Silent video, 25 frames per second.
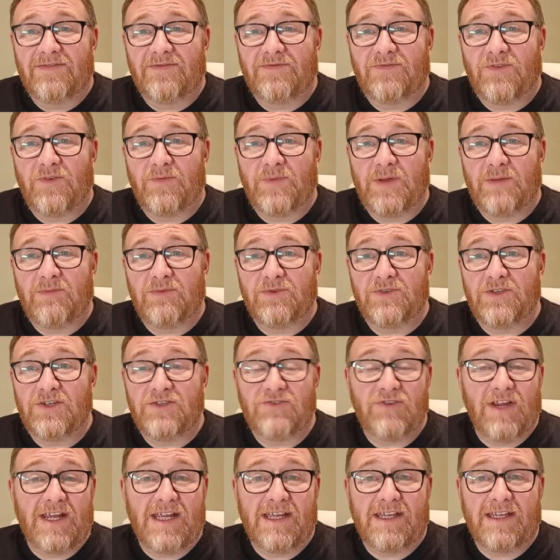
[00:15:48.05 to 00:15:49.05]
for people to
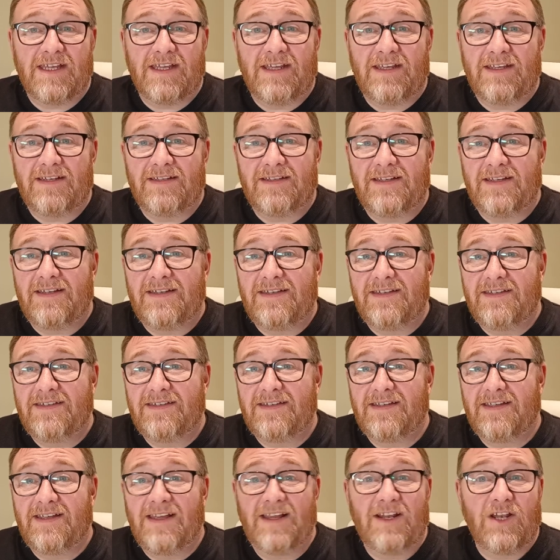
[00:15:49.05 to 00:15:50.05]
drink it and uh,